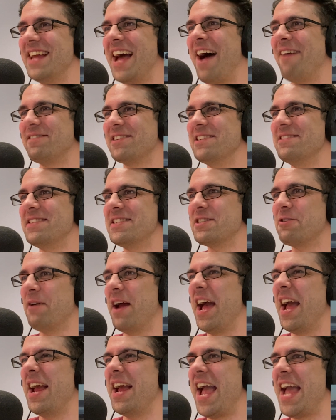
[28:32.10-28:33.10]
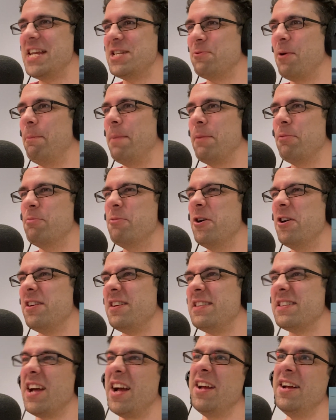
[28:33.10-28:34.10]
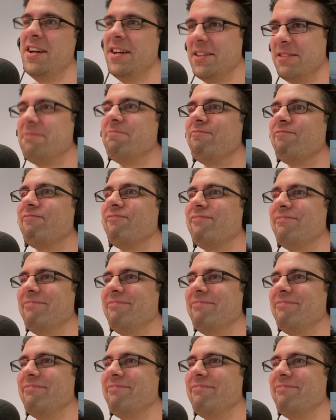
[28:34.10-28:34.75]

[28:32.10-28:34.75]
absolute disarray. 81 people murdered. He's like... Do you want to start up the